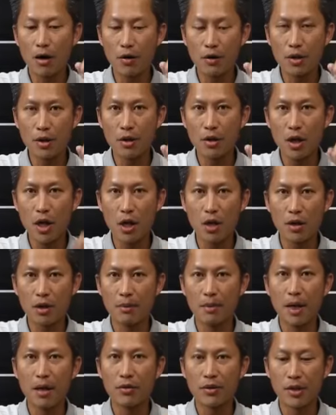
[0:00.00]
going to talk
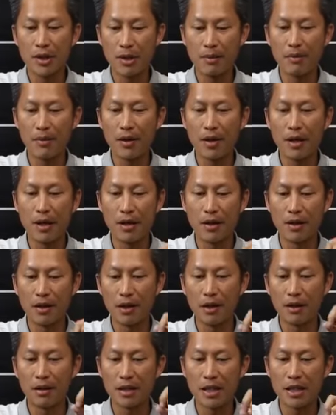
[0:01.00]
about something,
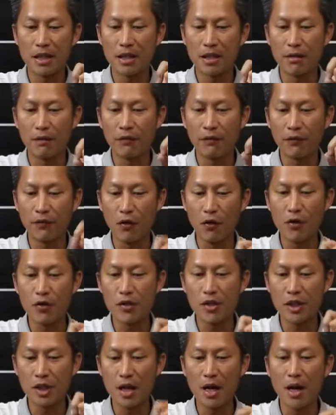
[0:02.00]
this is the
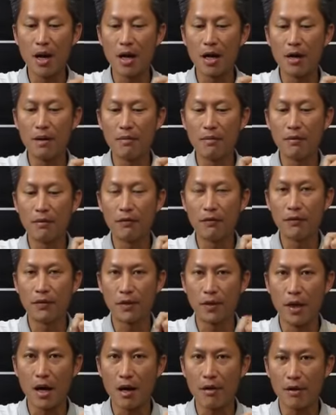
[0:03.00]
first time for
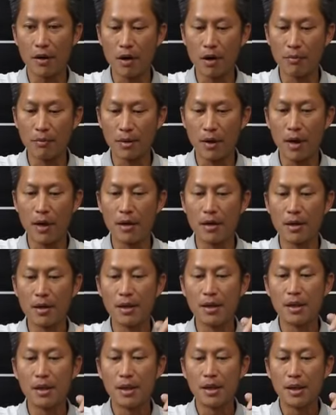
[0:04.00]
the ARAGON brand.
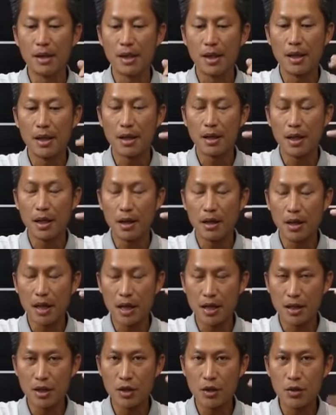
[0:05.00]

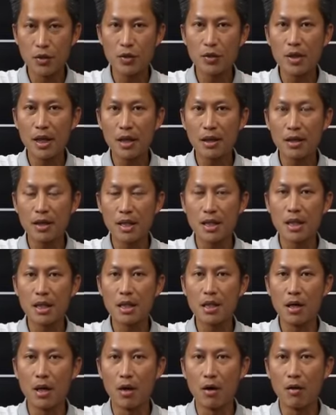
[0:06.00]
It's using the
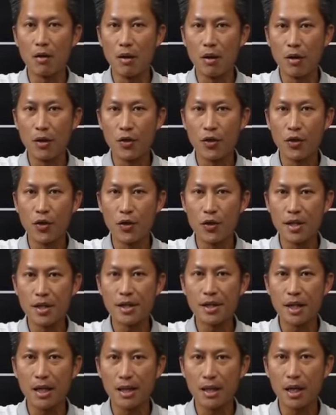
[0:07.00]
Seagull
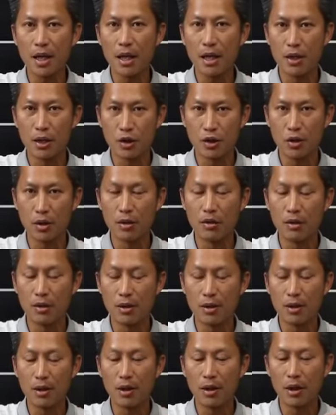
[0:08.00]
3600
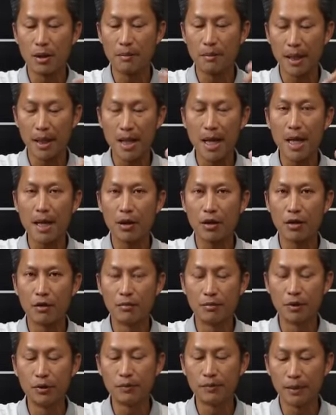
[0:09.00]
mechanical
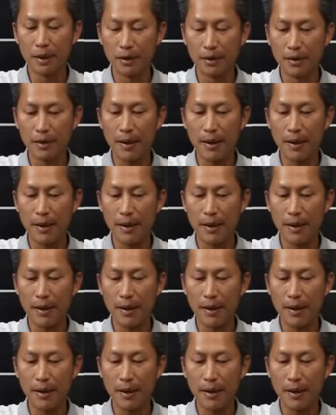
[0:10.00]
movement.